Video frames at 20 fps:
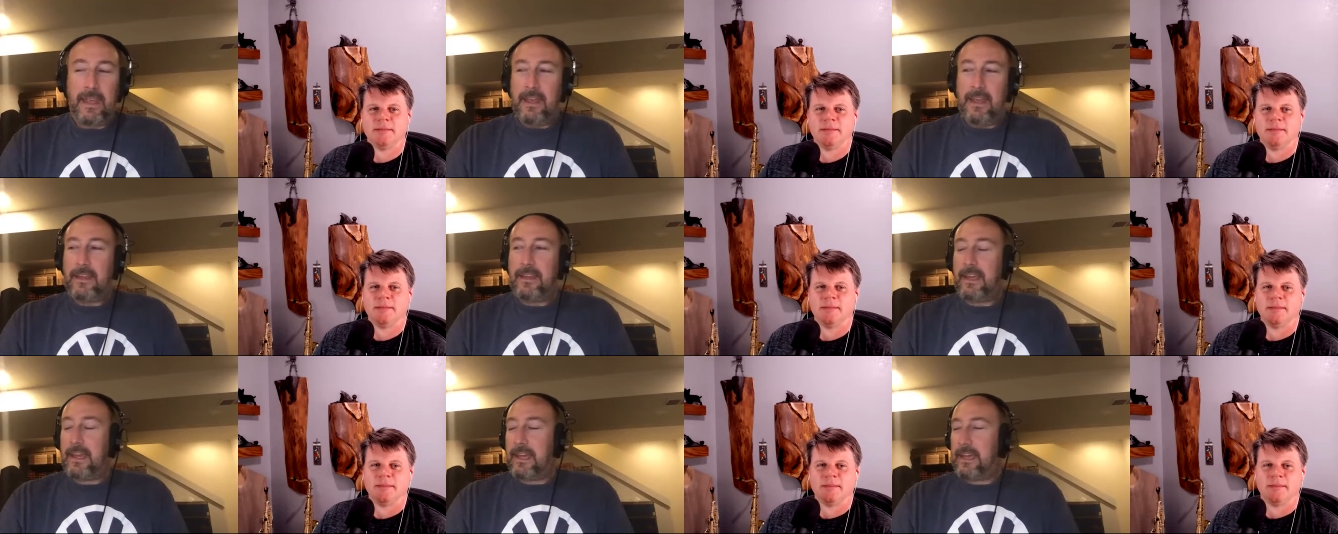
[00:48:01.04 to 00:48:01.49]

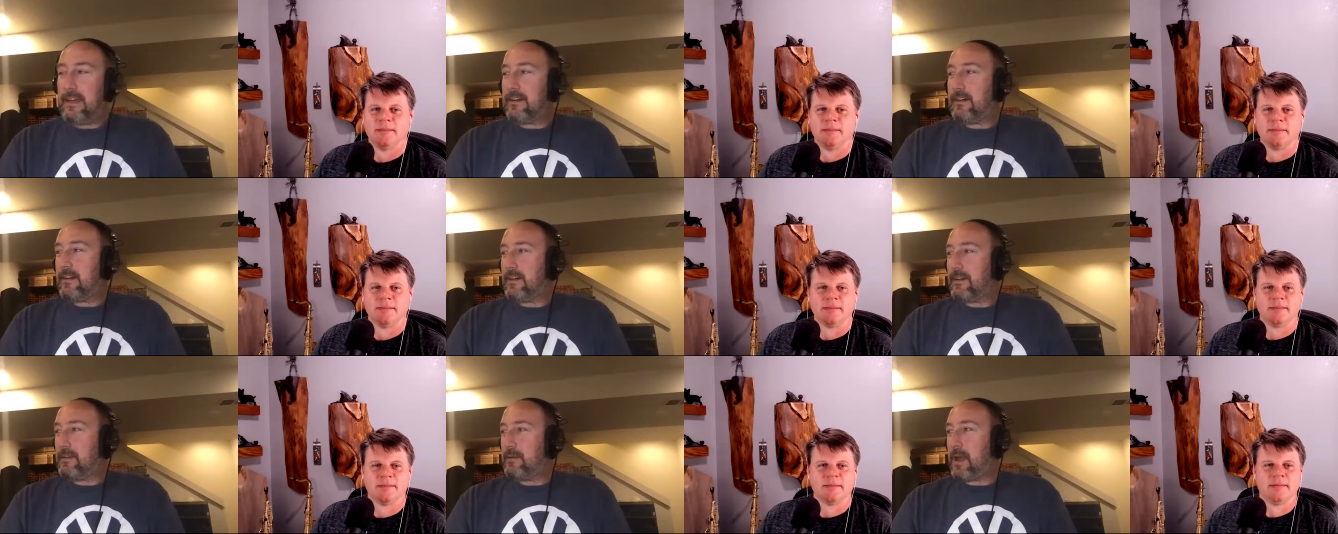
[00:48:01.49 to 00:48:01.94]
Speaker 1: Yeah,
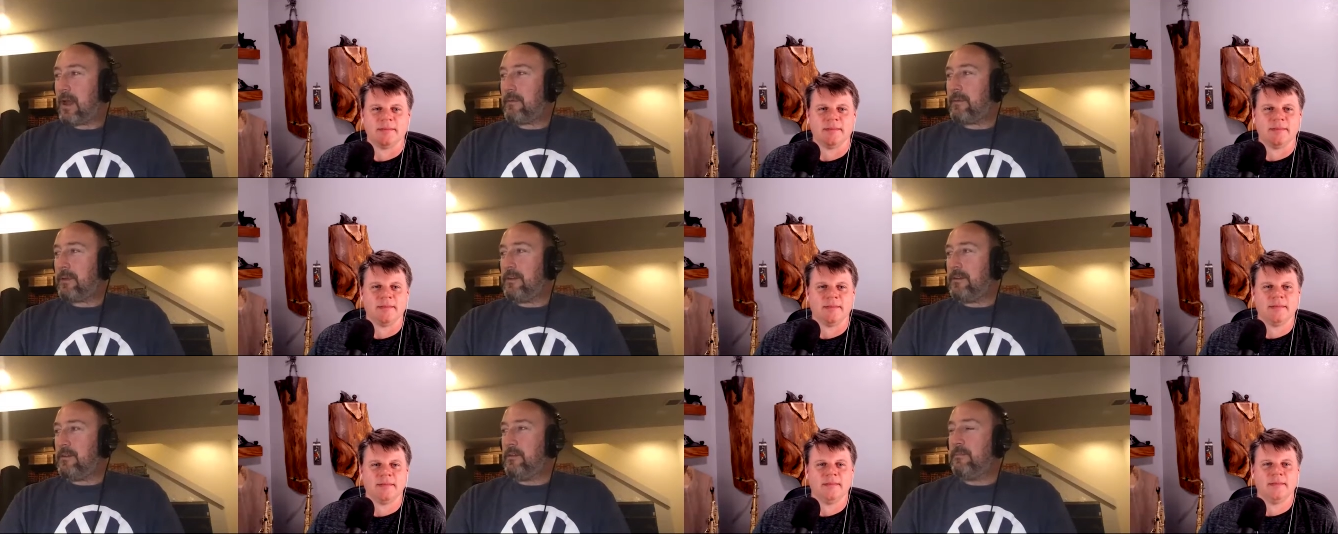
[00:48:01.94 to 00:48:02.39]
I
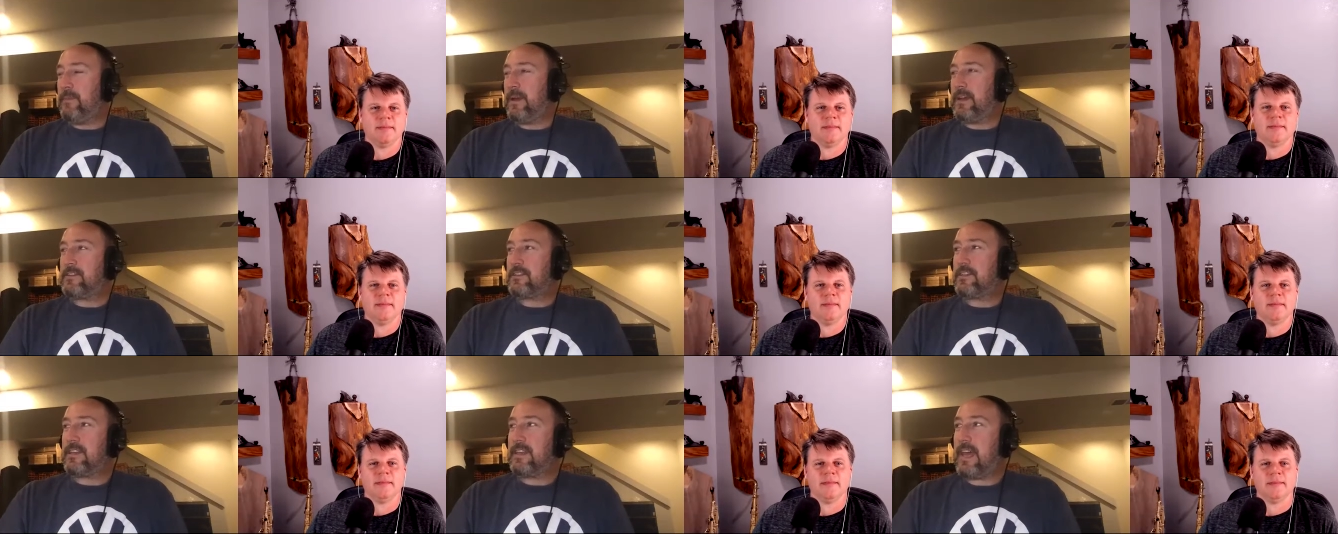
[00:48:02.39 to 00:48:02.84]
mean, you
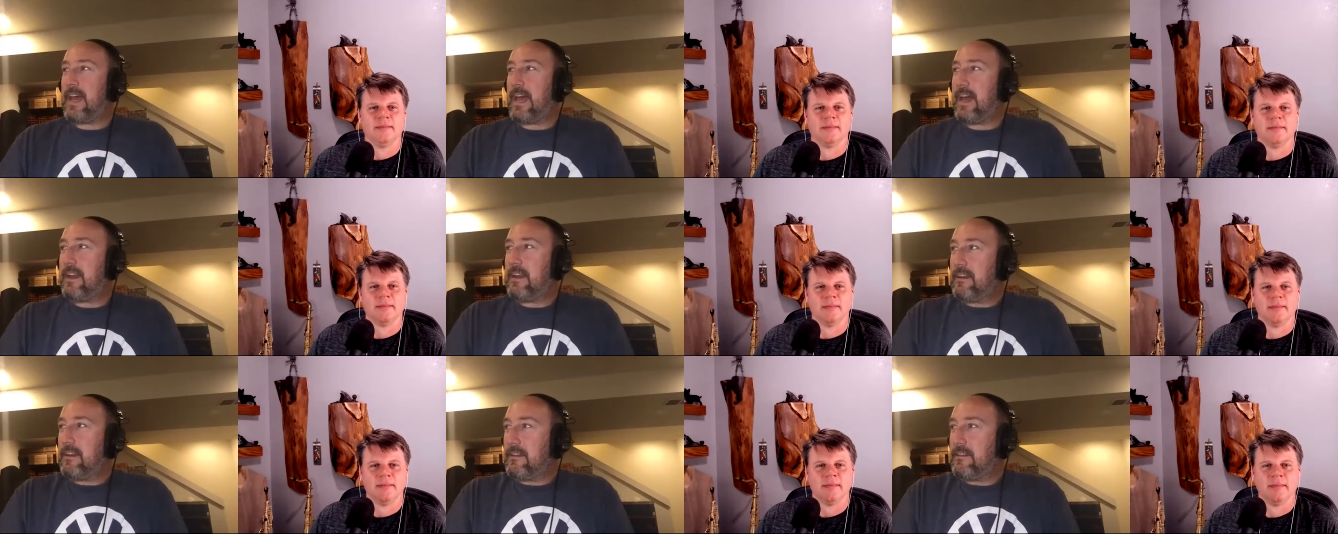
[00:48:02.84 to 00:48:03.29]
mentioned
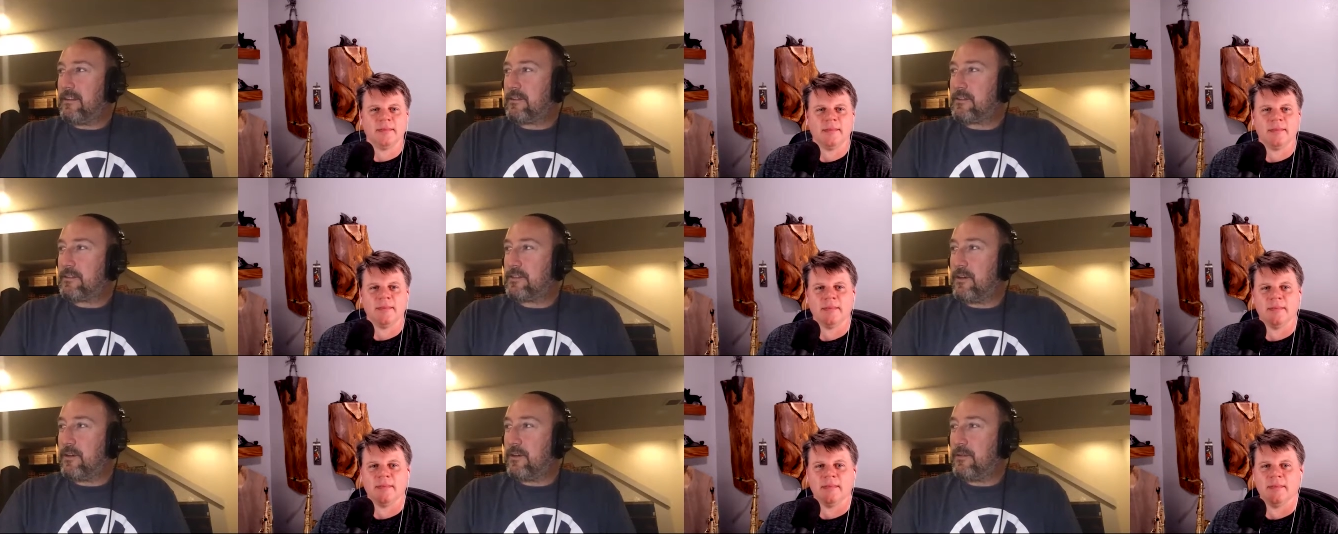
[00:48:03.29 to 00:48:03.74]
that
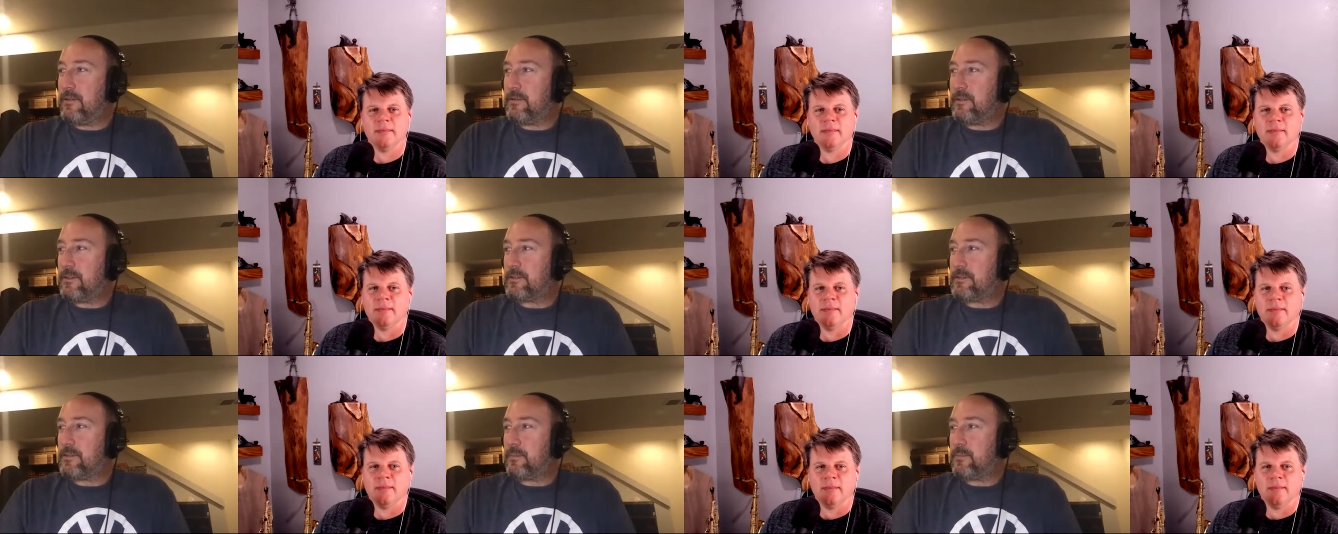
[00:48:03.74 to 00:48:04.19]
there's no
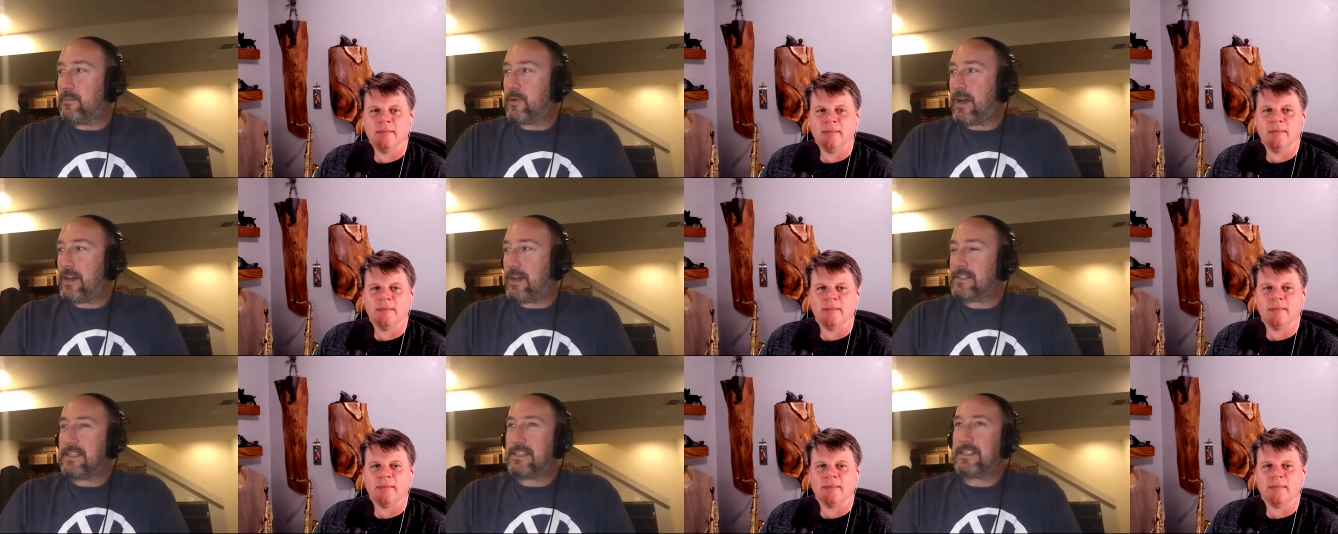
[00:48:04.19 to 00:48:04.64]
there's no
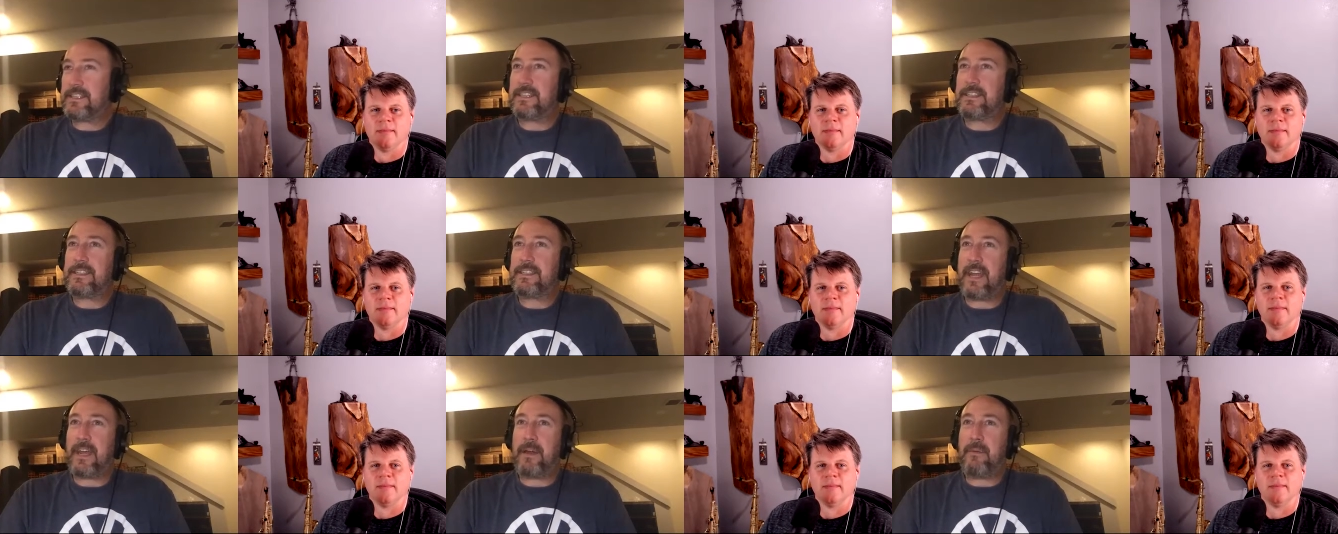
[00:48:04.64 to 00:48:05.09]
process to
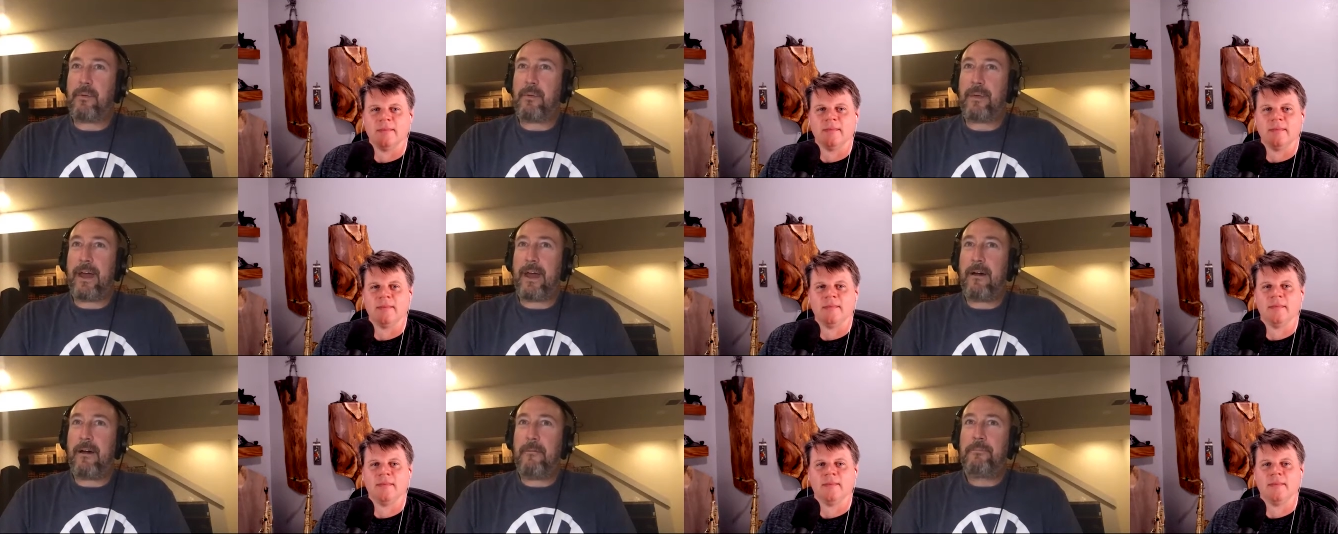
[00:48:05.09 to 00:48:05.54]
stamp them
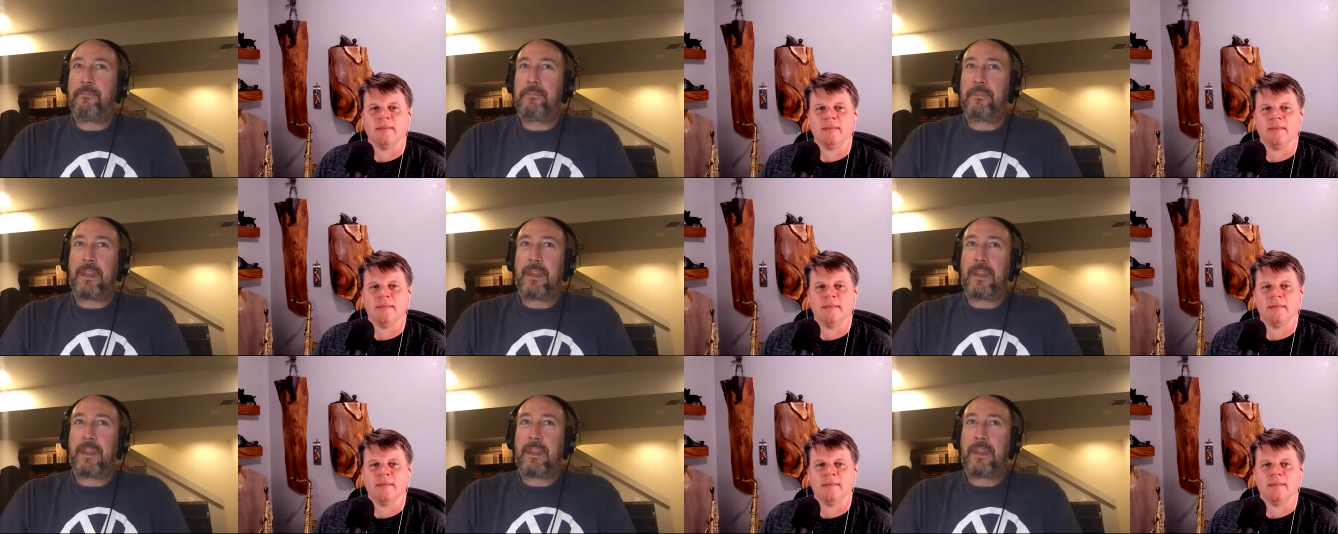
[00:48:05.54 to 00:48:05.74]
out.